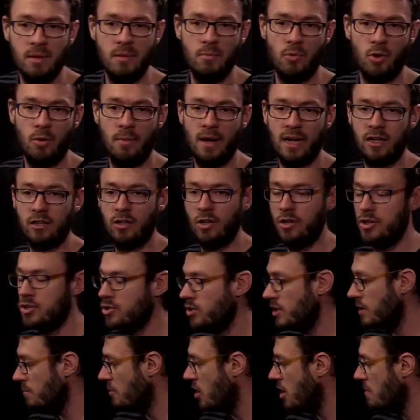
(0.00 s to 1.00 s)
bit more about
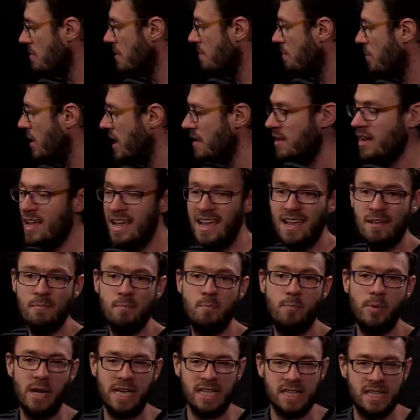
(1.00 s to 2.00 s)
closure in a moment, but
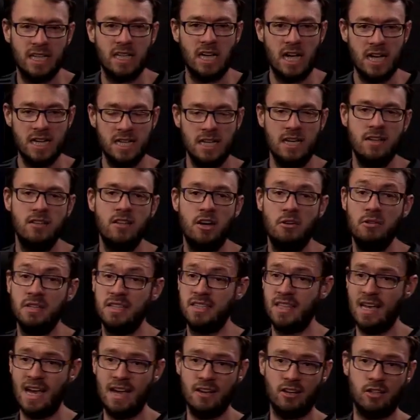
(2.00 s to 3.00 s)
basic idea though
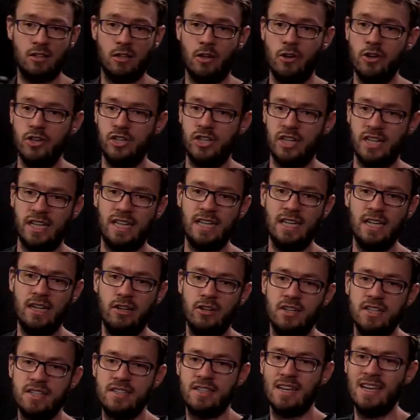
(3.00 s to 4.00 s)
is that closure
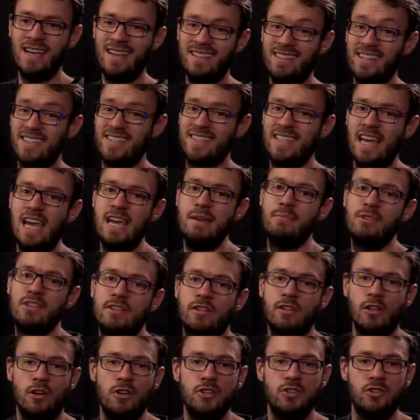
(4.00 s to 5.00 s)
here is the same as
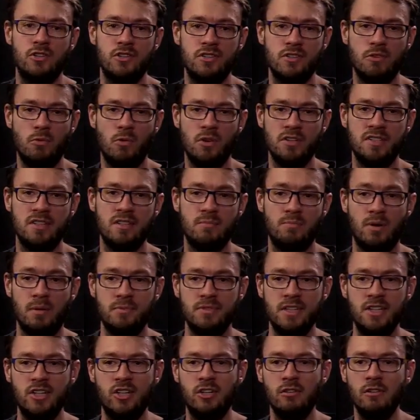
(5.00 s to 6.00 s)
closure as it was in the
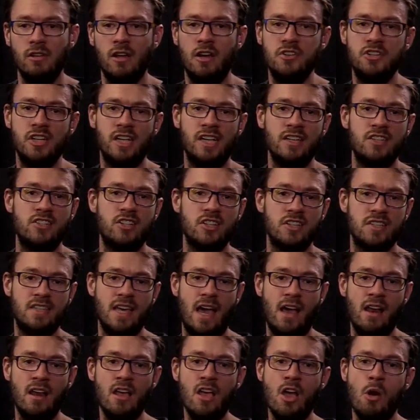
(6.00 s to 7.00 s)
propositional logic. It's just
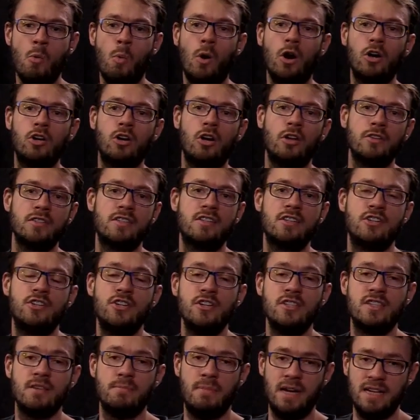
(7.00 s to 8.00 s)
that what
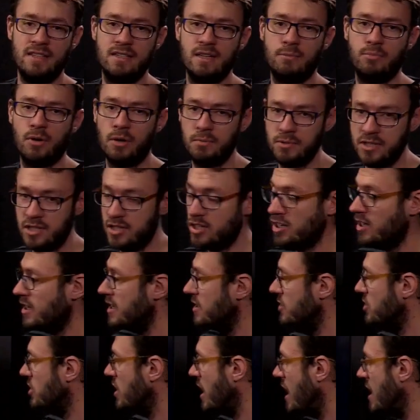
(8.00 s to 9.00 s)
constitutes a basic proposition
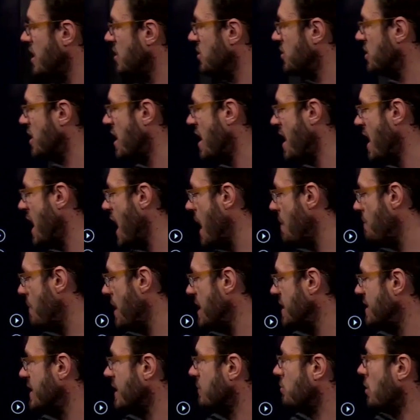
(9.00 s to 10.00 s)
has changed. A
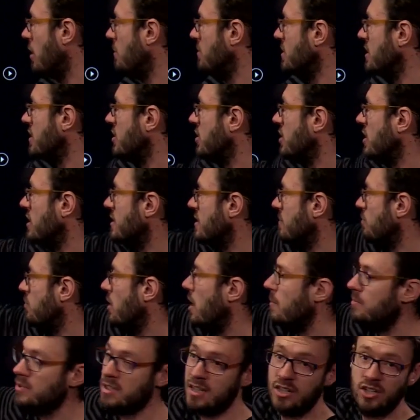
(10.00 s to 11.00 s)
basic proposition is a
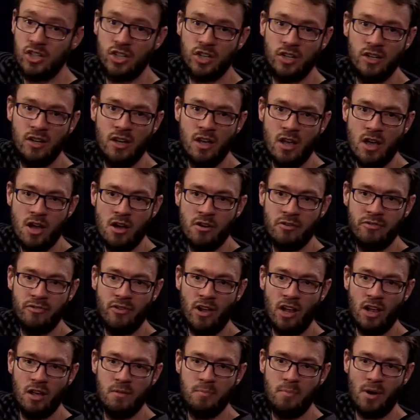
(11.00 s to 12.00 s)
proposition
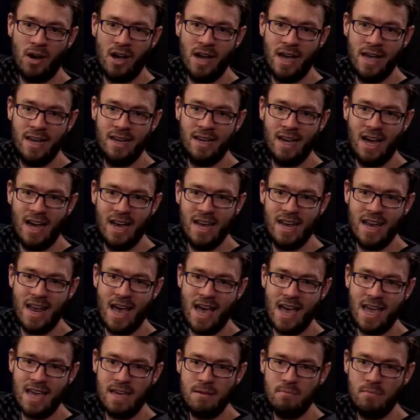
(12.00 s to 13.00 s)
followed by a
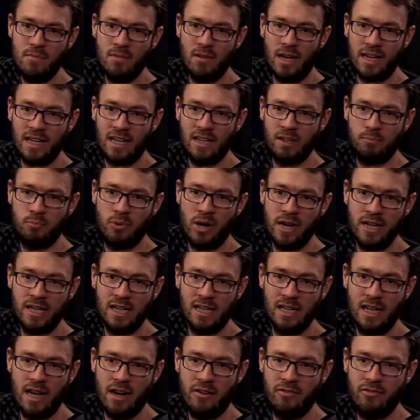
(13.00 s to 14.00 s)
name, like a
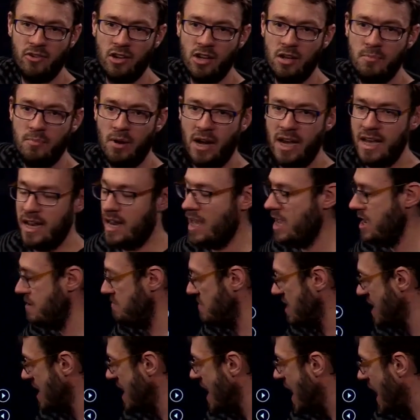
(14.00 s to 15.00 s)
predicate letter followed by a
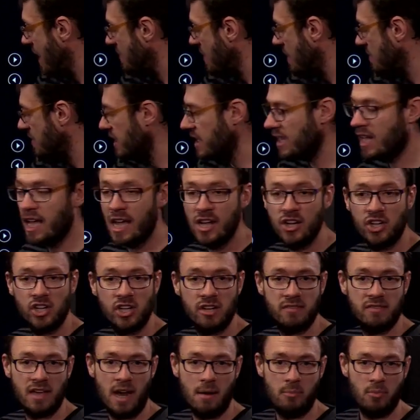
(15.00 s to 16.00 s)
name, and then the
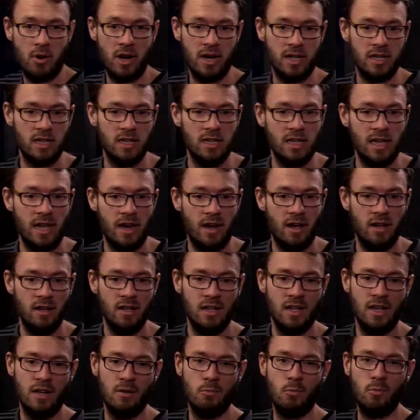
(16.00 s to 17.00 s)
negation of that predicate letter
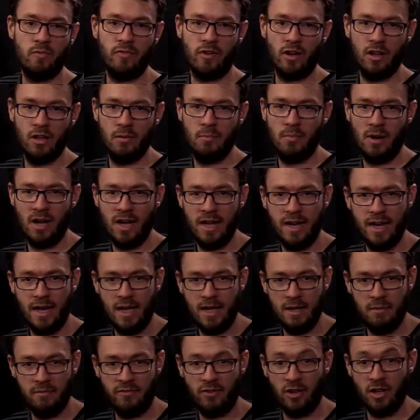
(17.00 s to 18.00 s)
followed by a
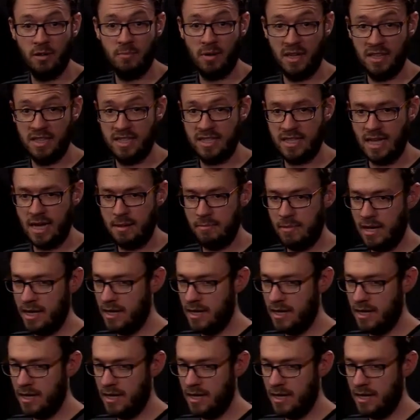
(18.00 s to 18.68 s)
name, followed by the same